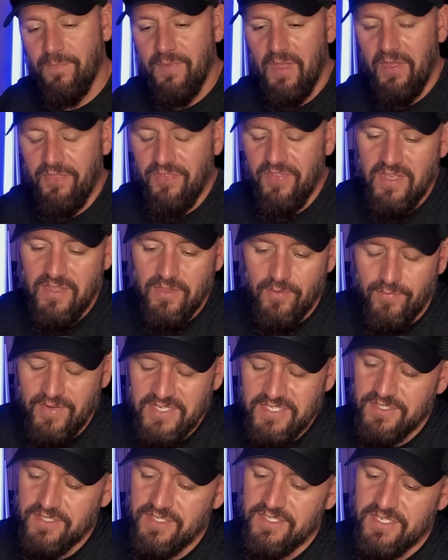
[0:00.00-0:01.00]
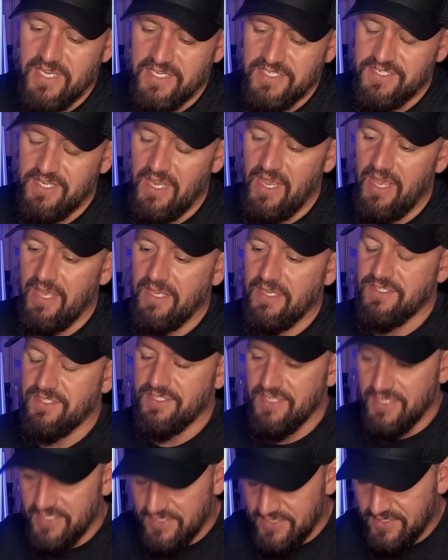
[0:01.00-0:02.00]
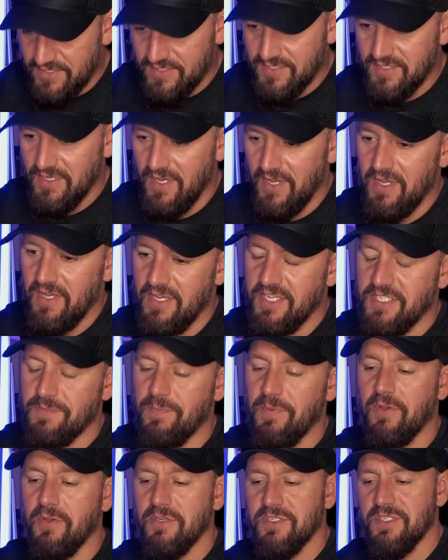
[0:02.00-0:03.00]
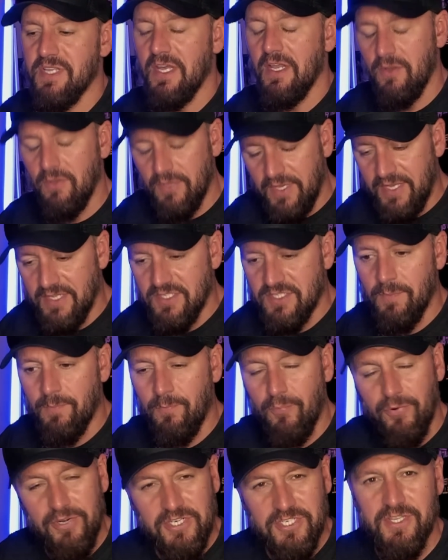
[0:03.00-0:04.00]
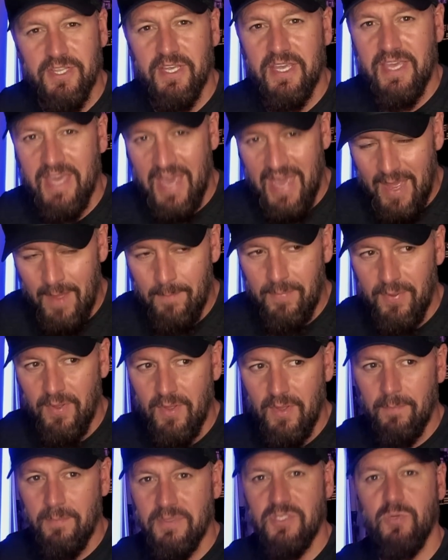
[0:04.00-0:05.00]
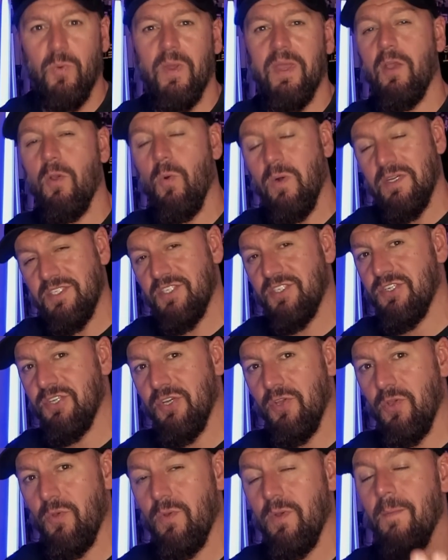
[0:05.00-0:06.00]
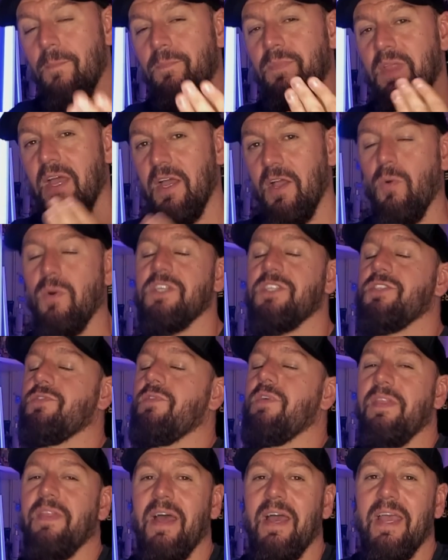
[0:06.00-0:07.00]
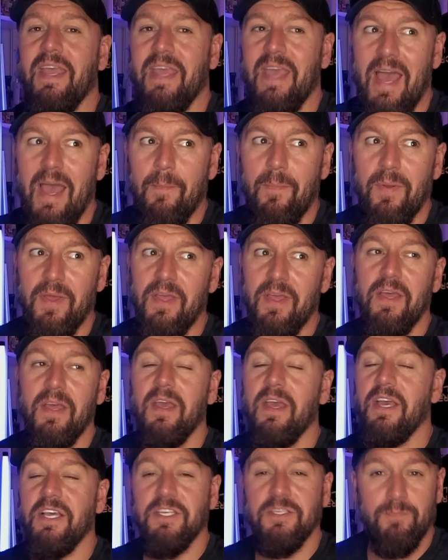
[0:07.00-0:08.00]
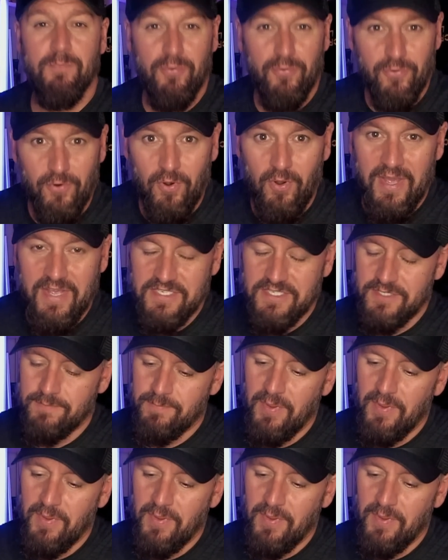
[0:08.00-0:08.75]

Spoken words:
I think the reason this headset exists is because they're looking to bridge the gap between Quest 2 and Quest 3, and that gap is price.